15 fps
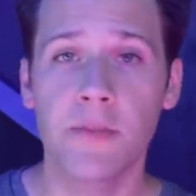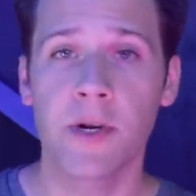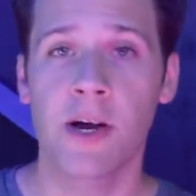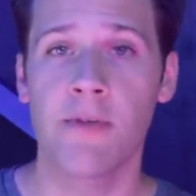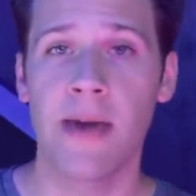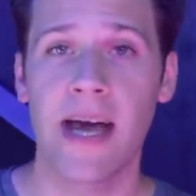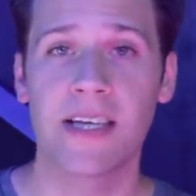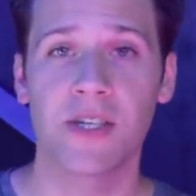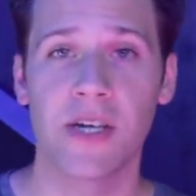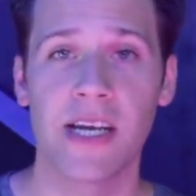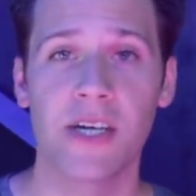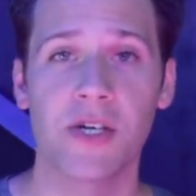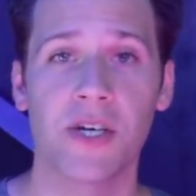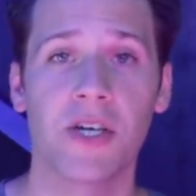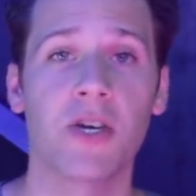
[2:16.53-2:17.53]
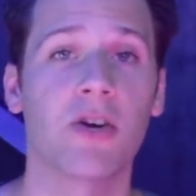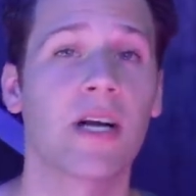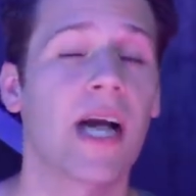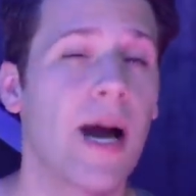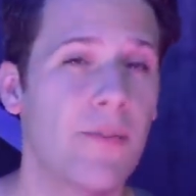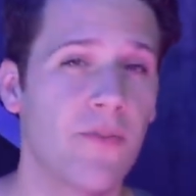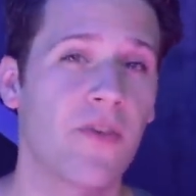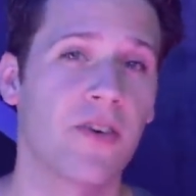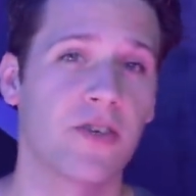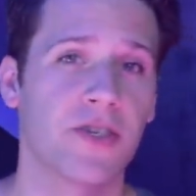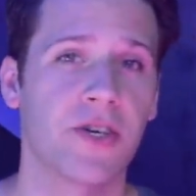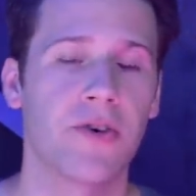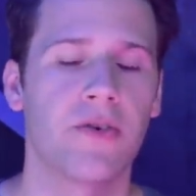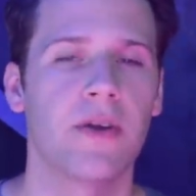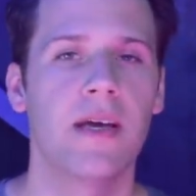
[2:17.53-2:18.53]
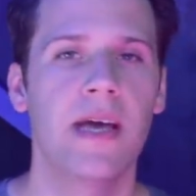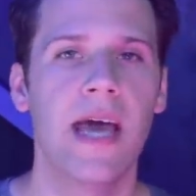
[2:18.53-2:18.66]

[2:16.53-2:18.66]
your imagination, your comfort zone.